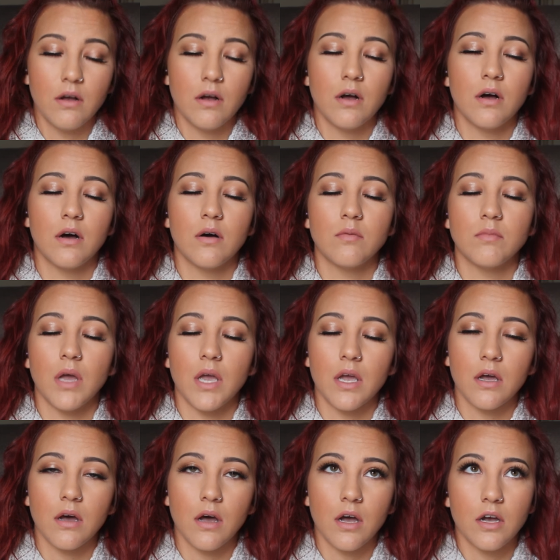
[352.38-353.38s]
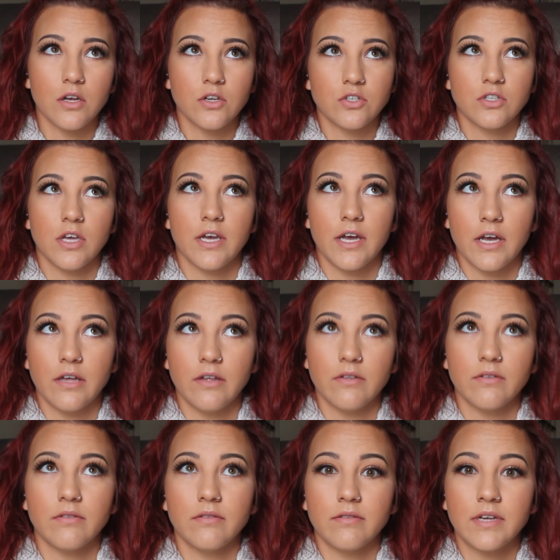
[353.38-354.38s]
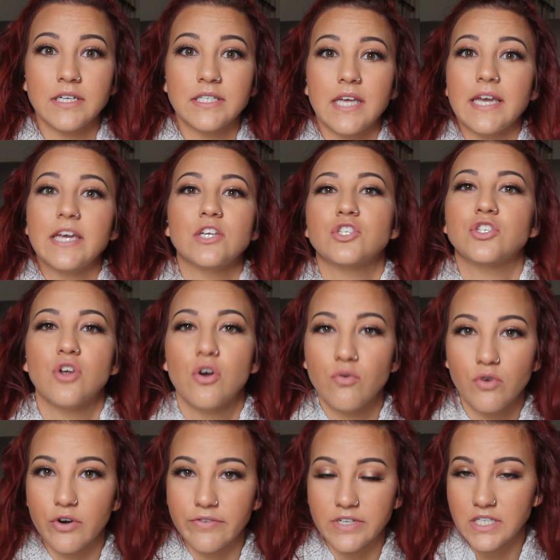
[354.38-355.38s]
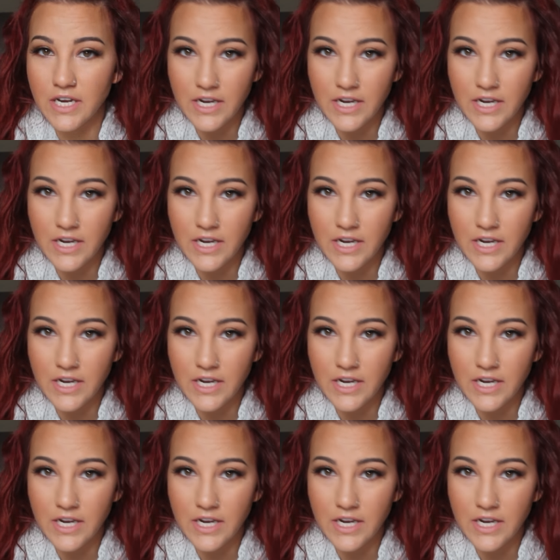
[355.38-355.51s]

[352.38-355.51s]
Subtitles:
oh my gosh. Like, because I get so nervous.